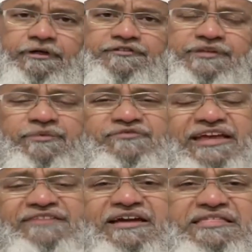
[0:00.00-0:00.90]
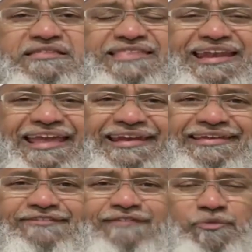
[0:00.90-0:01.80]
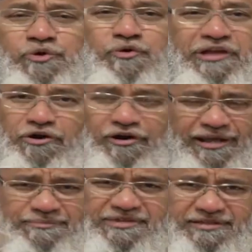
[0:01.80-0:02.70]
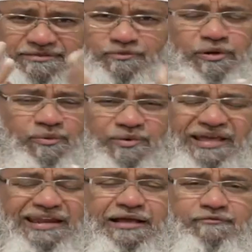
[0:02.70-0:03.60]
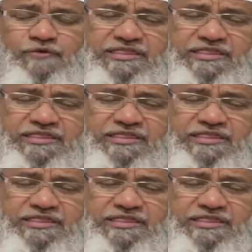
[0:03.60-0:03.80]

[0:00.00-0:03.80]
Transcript: Some of the advices that I can give, I'm not going in order, I'm just whatever what